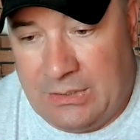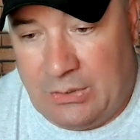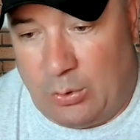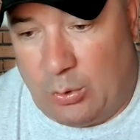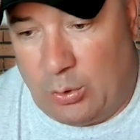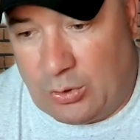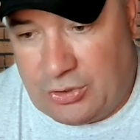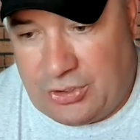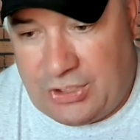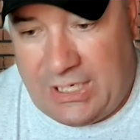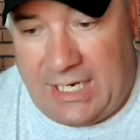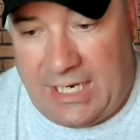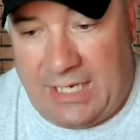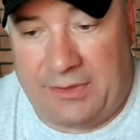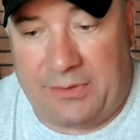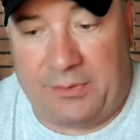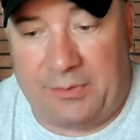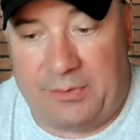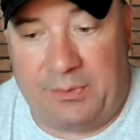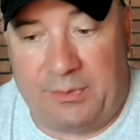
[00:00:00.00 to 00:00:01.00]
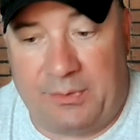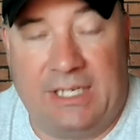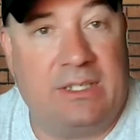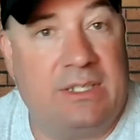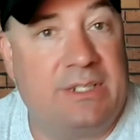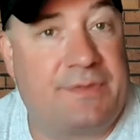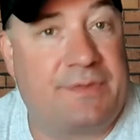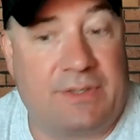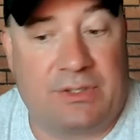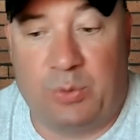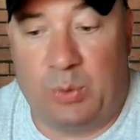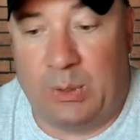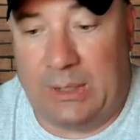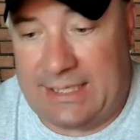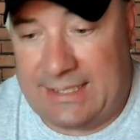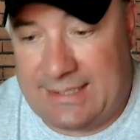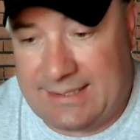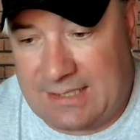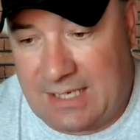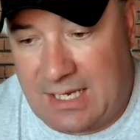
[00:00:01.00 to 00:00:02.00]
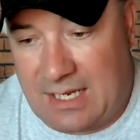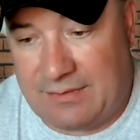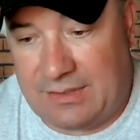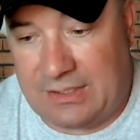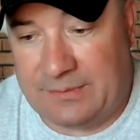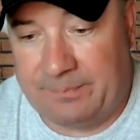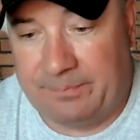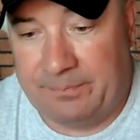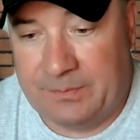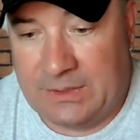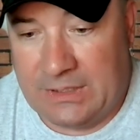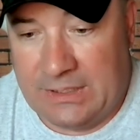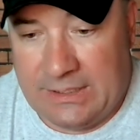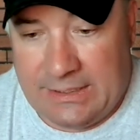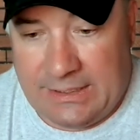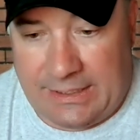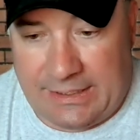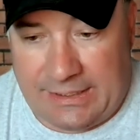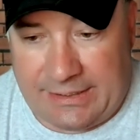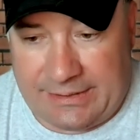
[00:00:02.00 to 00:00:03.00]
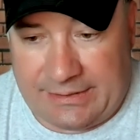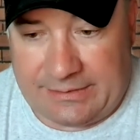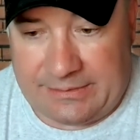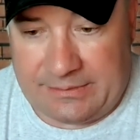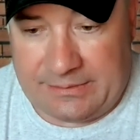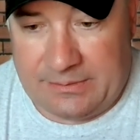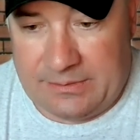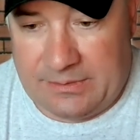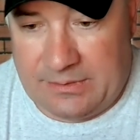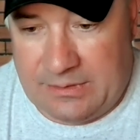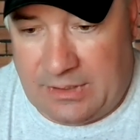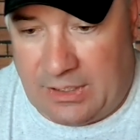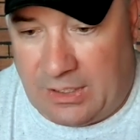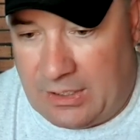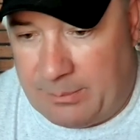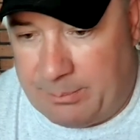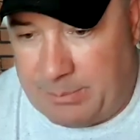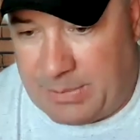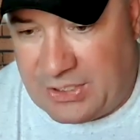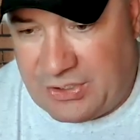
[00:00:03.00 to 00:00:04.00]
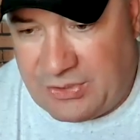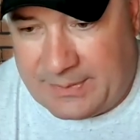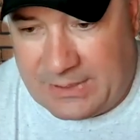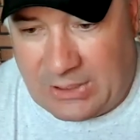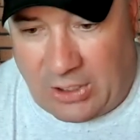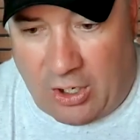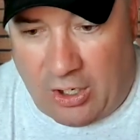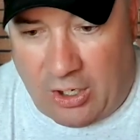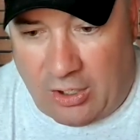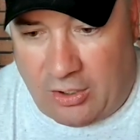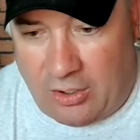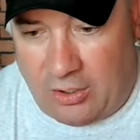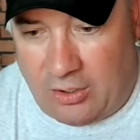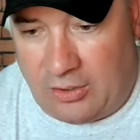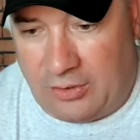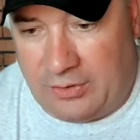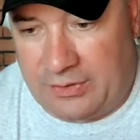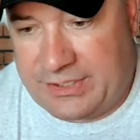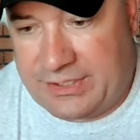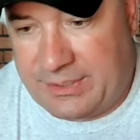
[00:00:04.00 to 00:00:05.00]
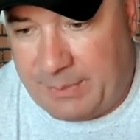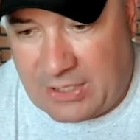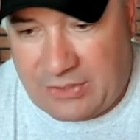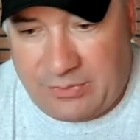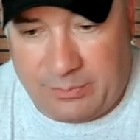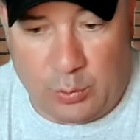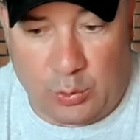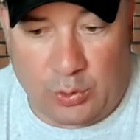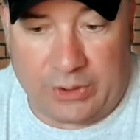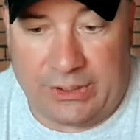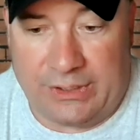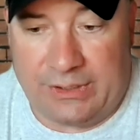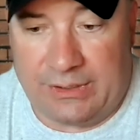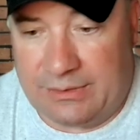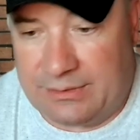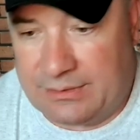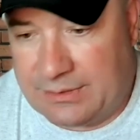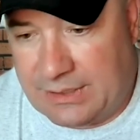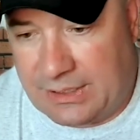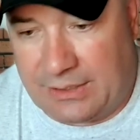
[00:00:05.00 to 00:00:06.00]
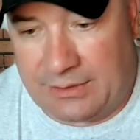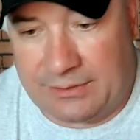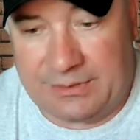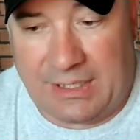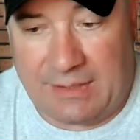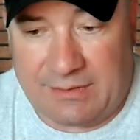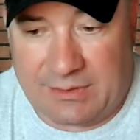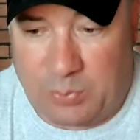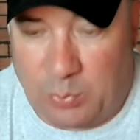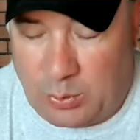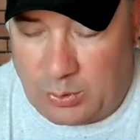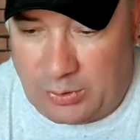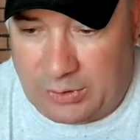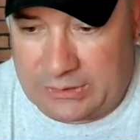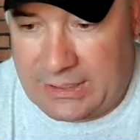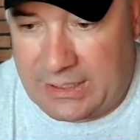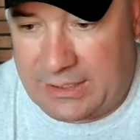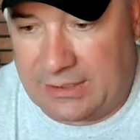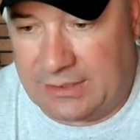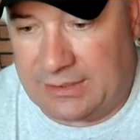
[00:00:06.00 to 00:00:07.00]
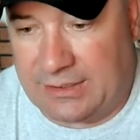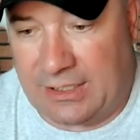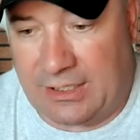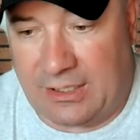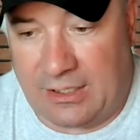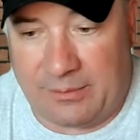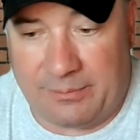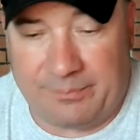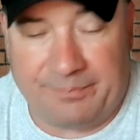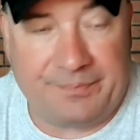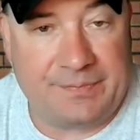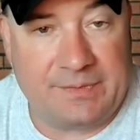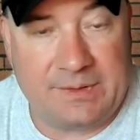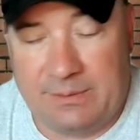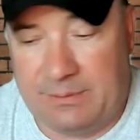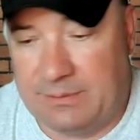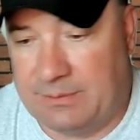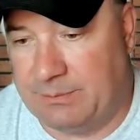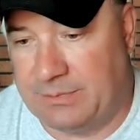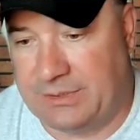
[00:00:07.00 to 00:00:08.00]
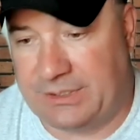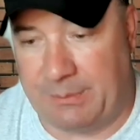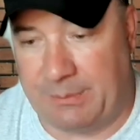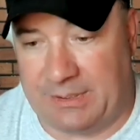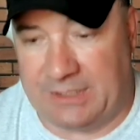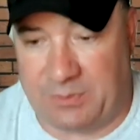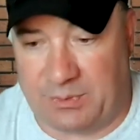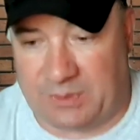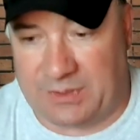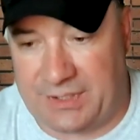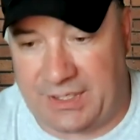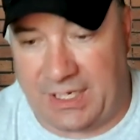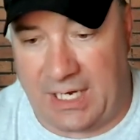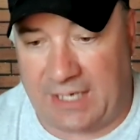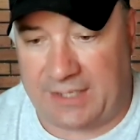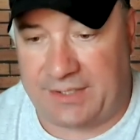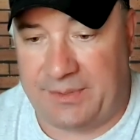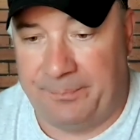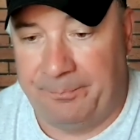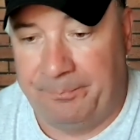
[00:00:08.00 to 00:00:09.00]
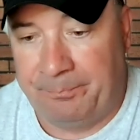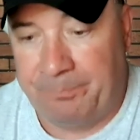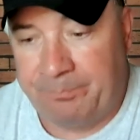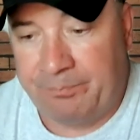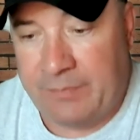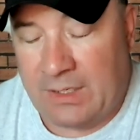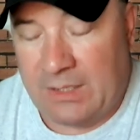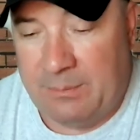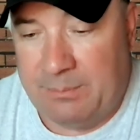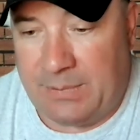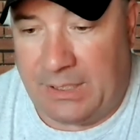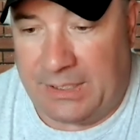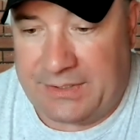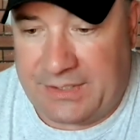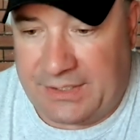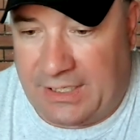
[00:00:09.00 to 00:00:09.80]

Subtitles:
Orji had 3 carries for 27. Benjamin Hall, Samaj Morgan, Davis Warren got in there. And some of these were sacks. But